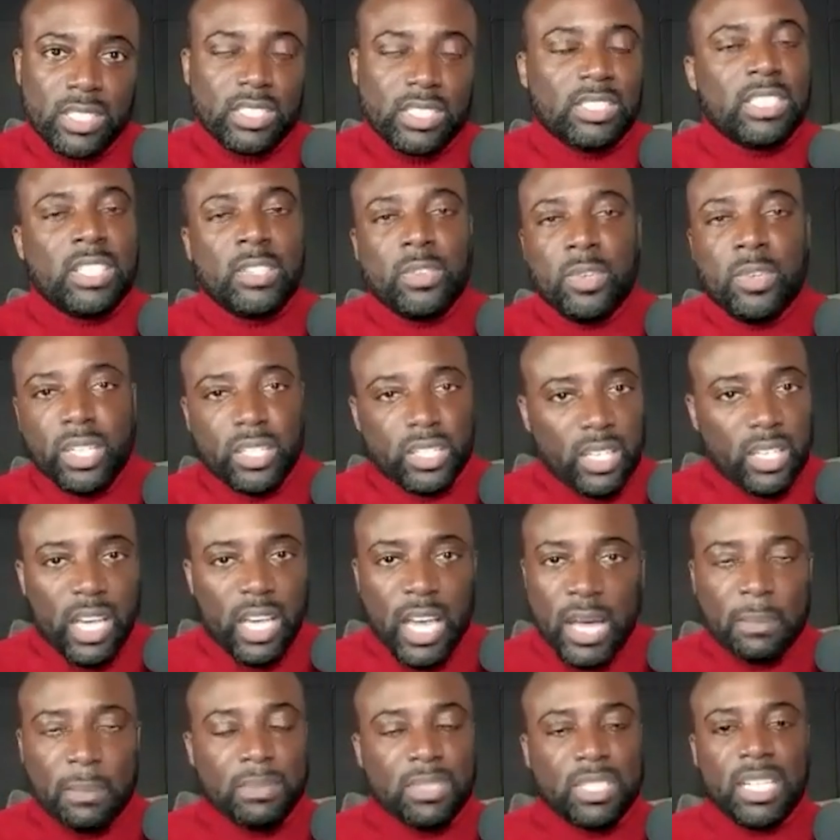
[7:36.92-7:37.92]
considering the
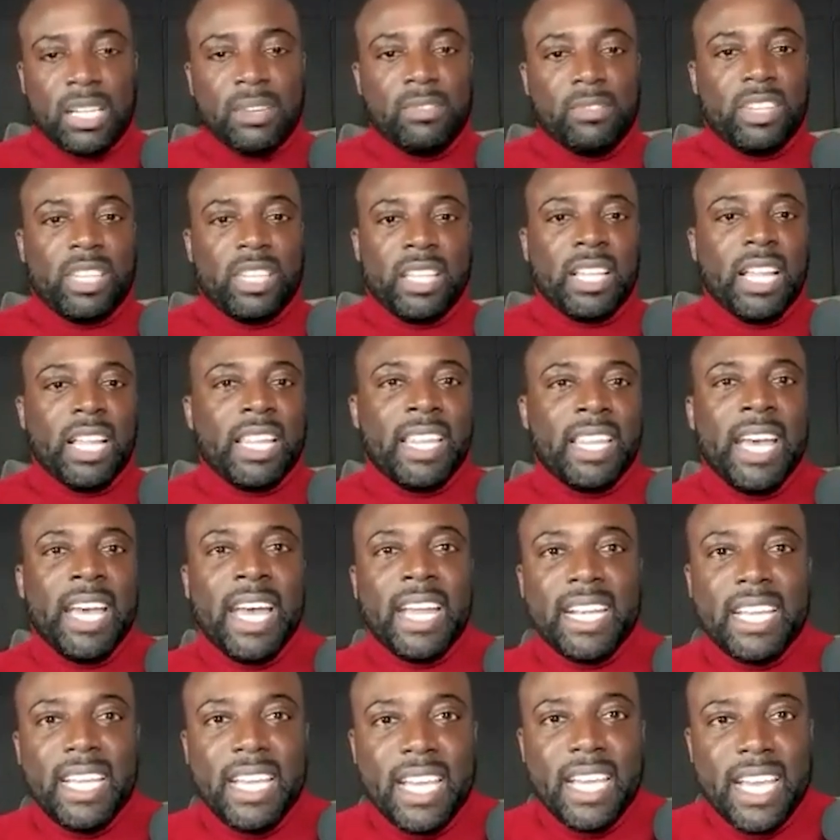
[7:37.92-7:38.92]
comps and everything like
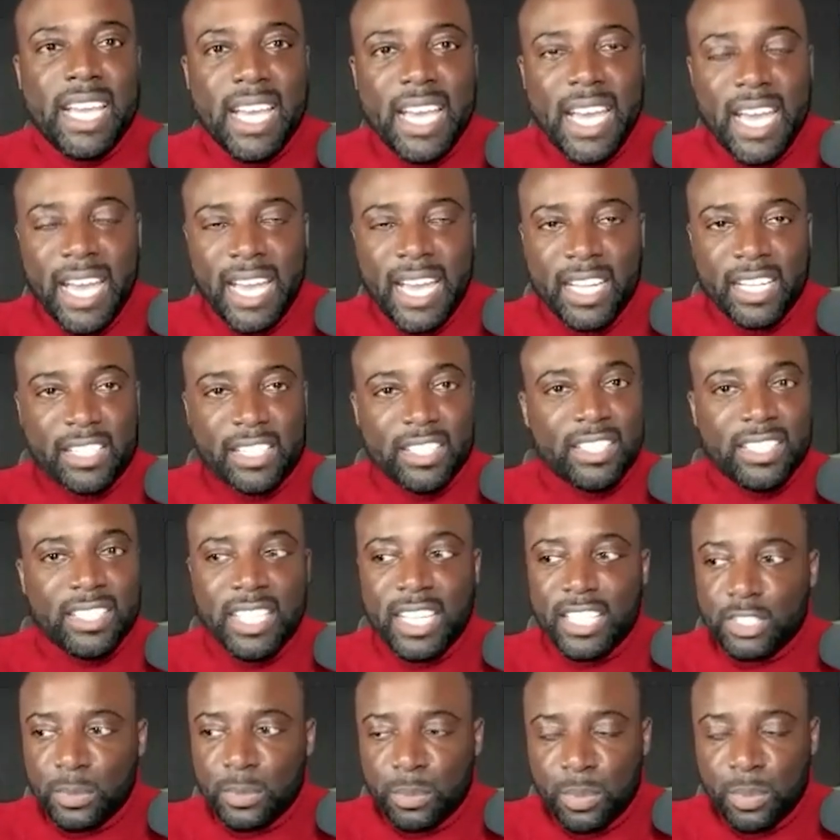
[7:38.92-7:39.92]
that?" And
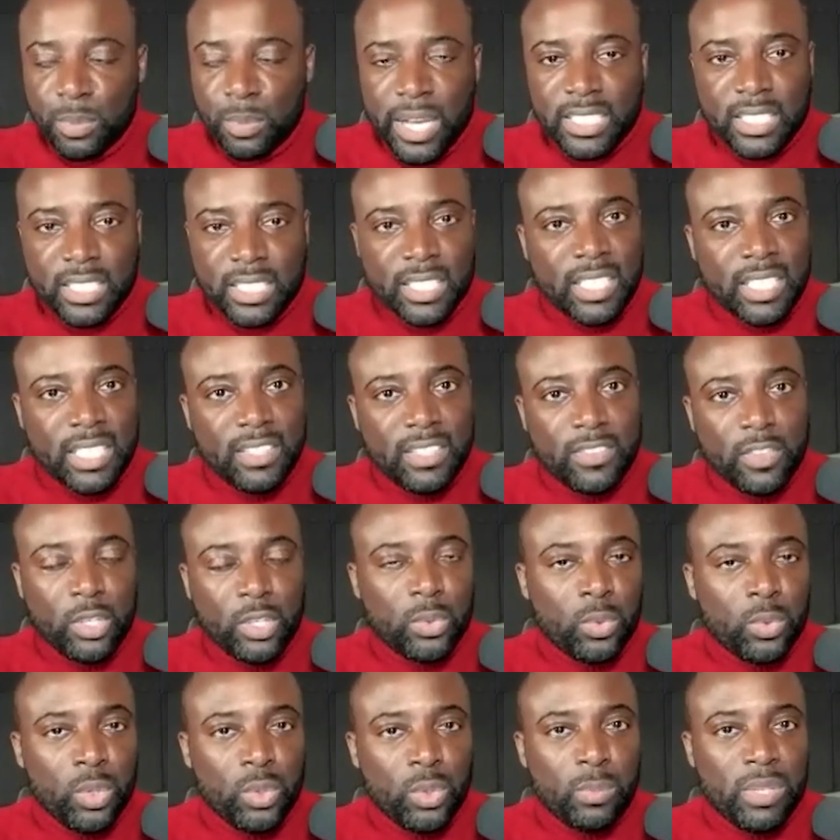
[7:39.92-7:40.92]
not surprisingly, the
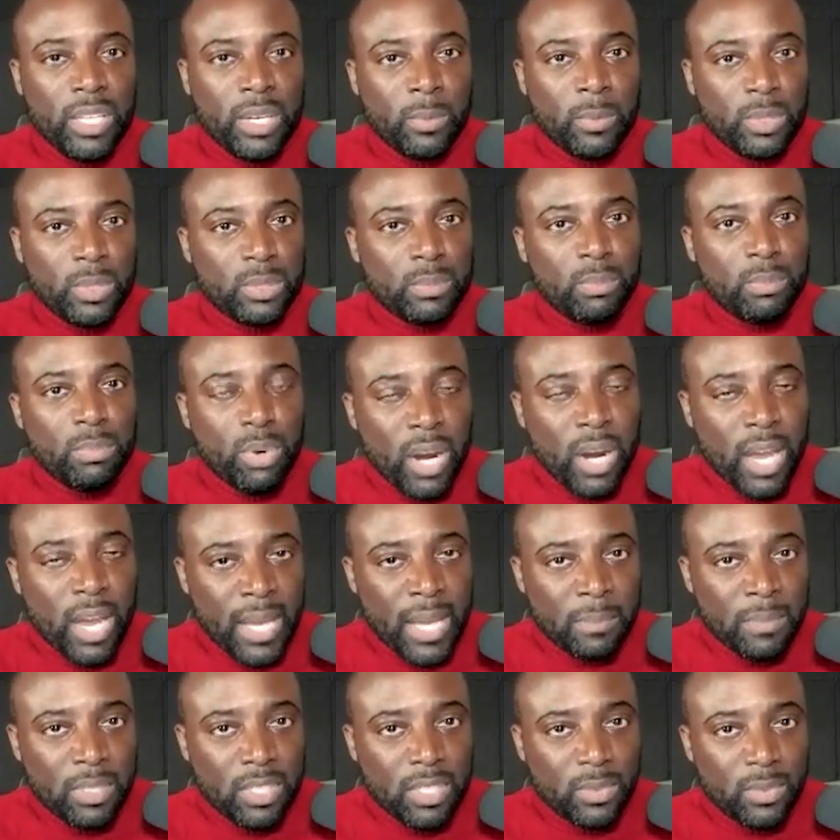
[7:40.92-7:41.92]
group that was
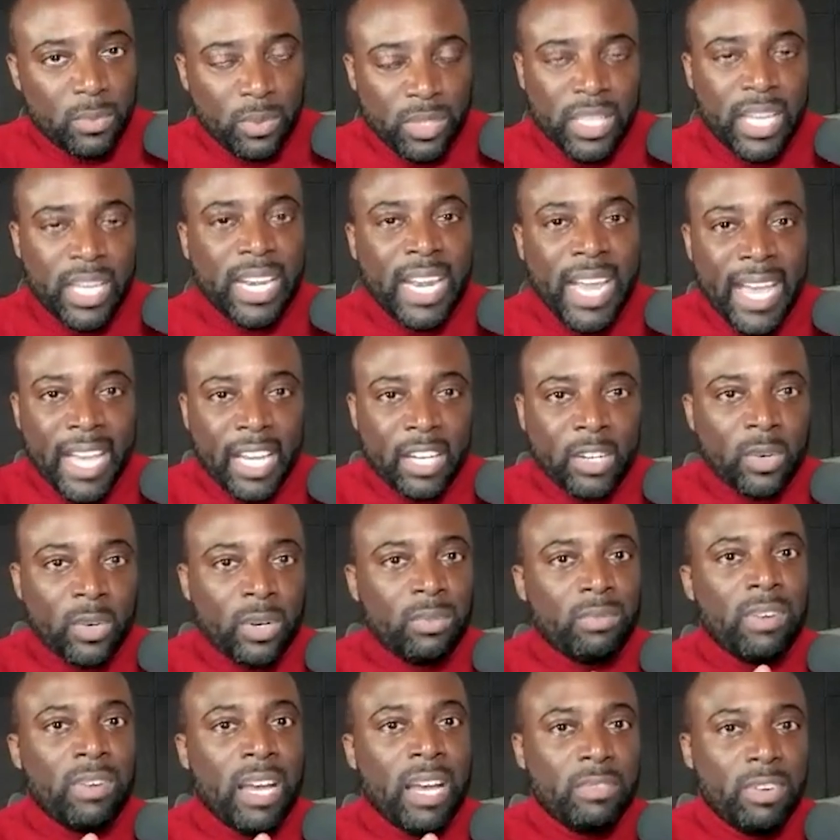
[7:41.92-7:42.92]
primed with that anchor
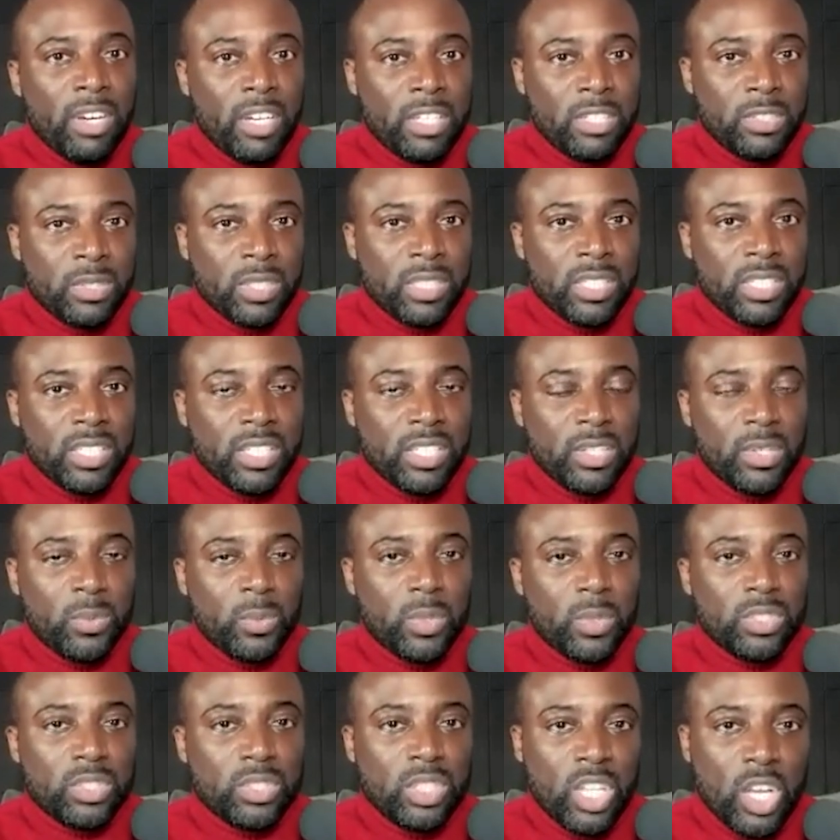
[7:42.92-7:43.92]
of 500
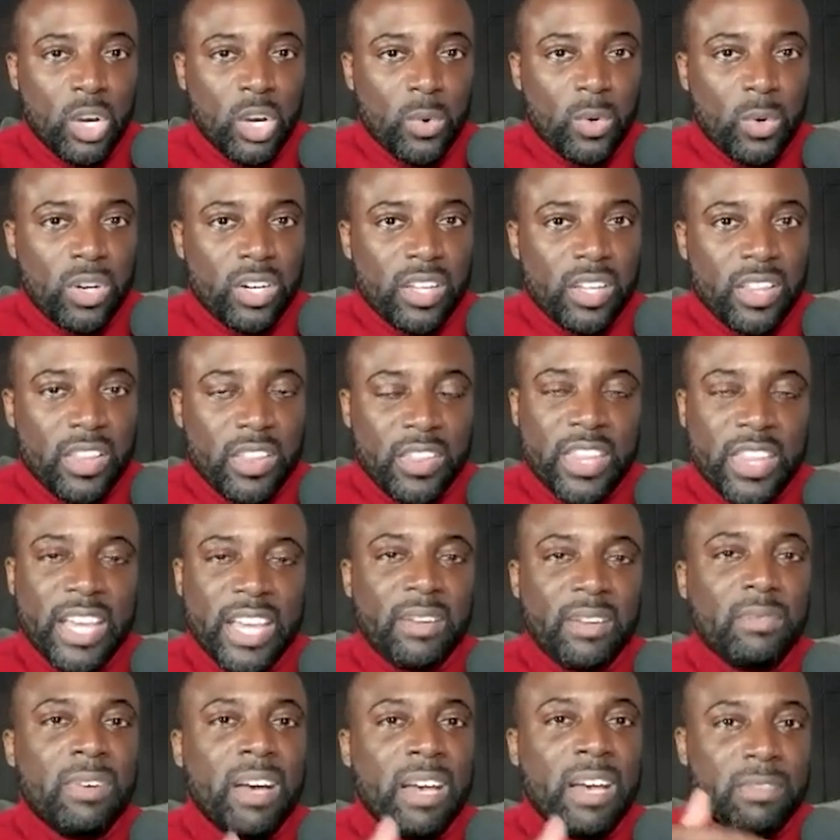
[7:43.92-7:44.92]
was lower
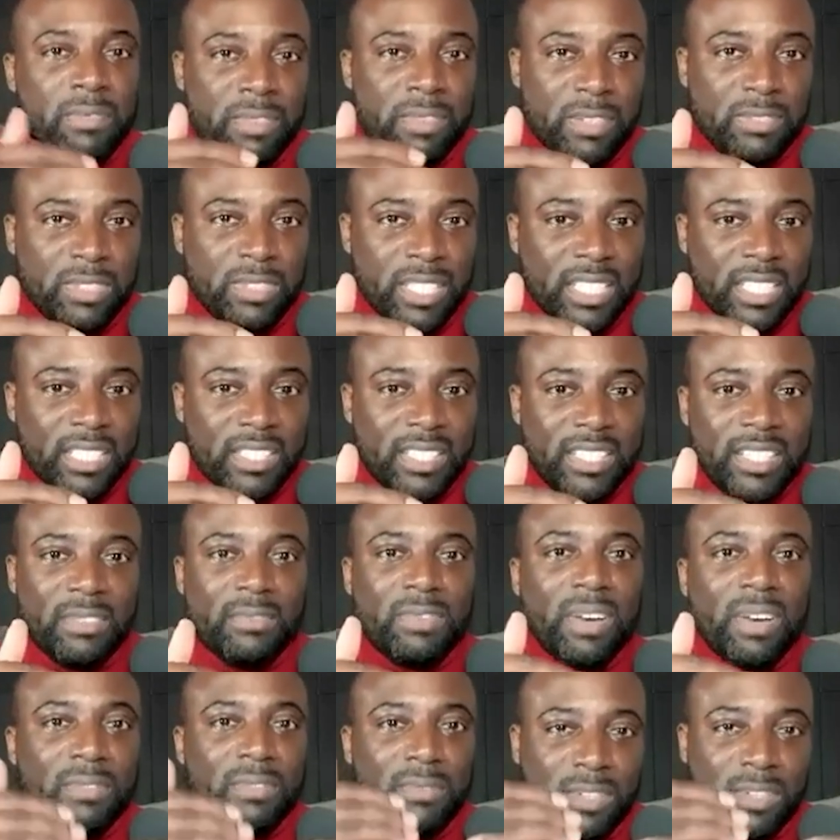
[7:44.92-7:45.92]
than 550.
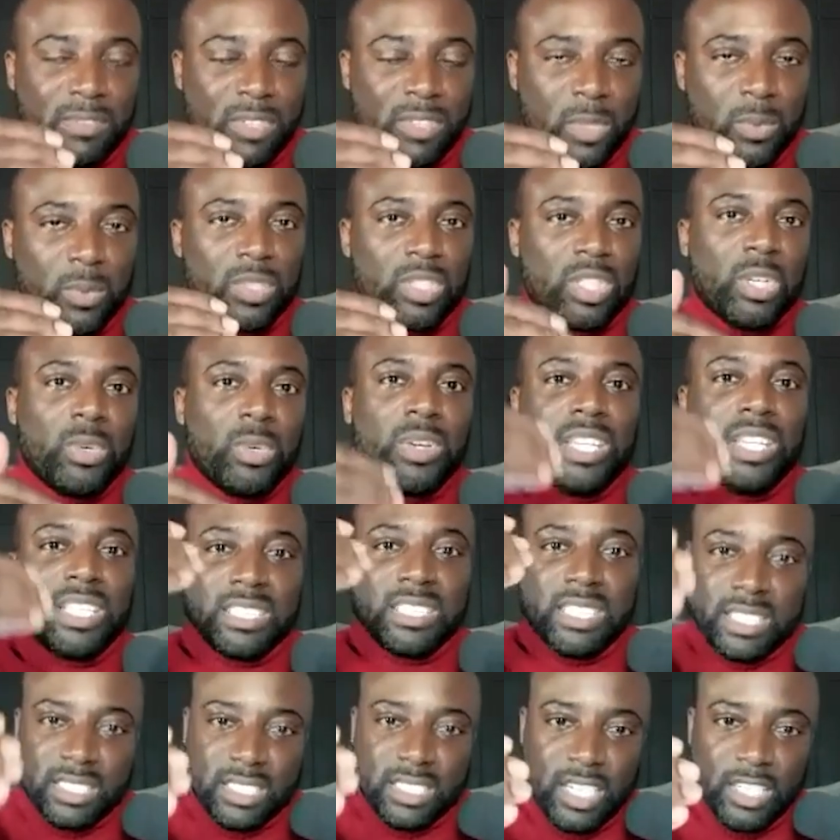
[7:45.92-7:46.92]
550 was lower than
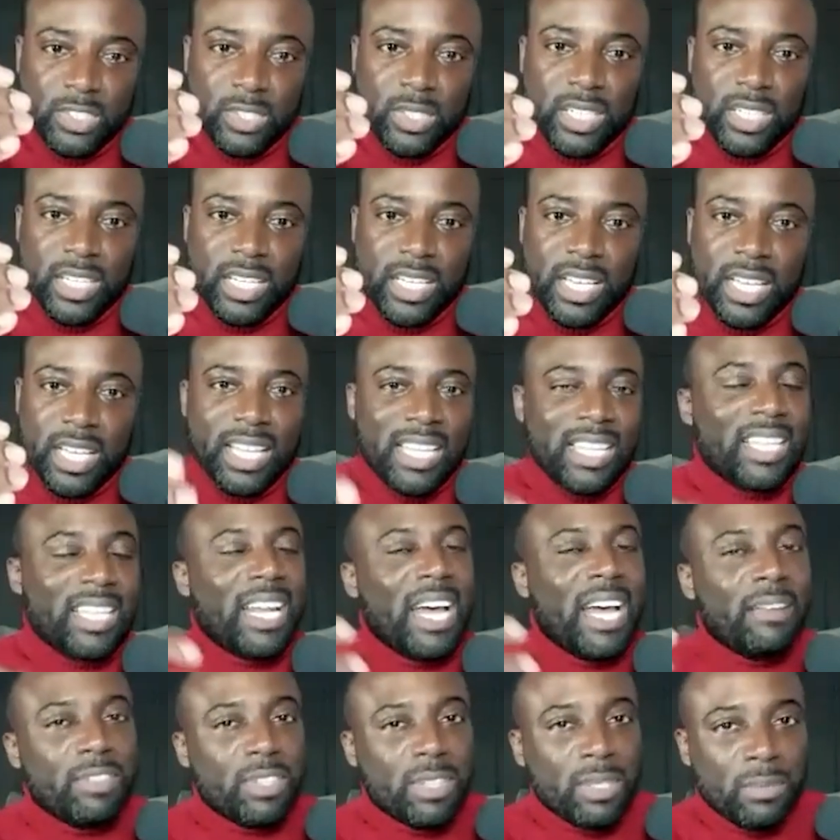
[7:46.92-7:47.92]
600. Then
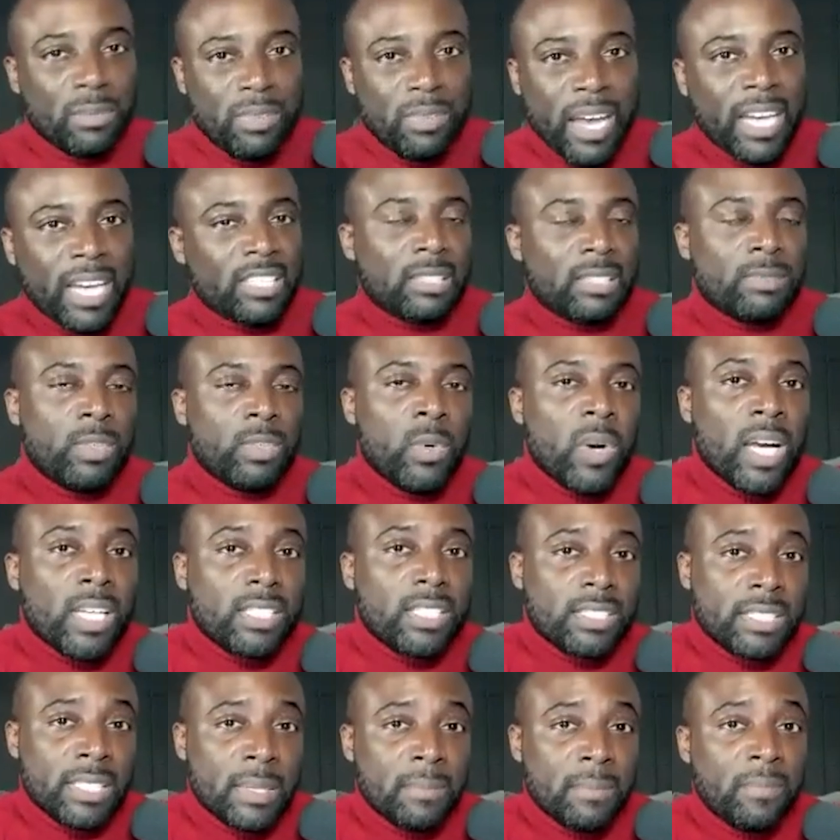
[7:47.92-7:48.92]
after the fact, if you
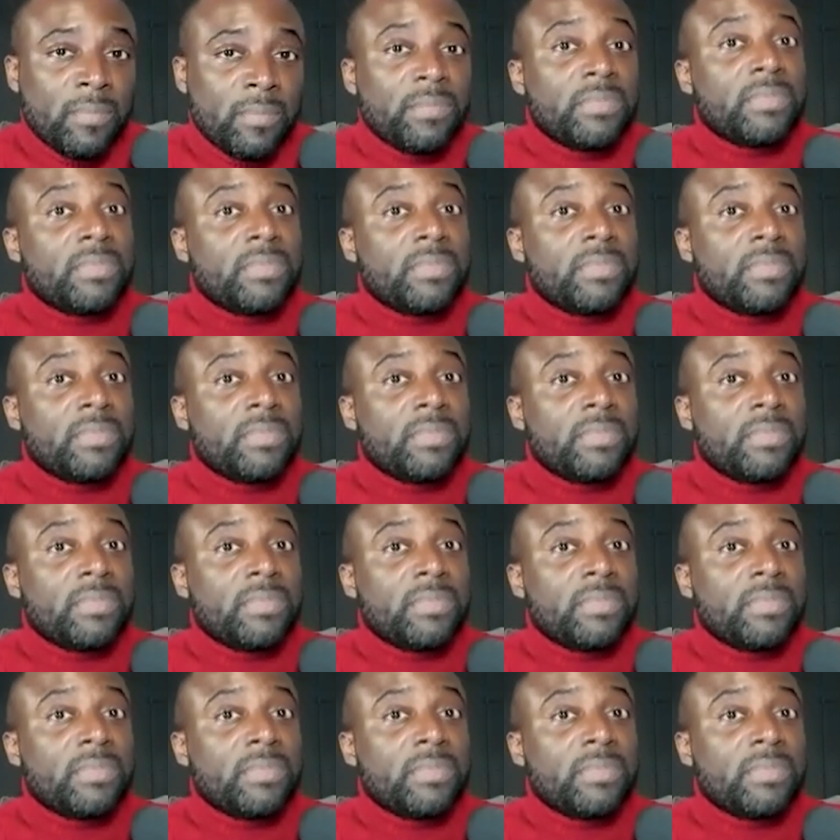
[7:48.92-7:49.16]
ask them,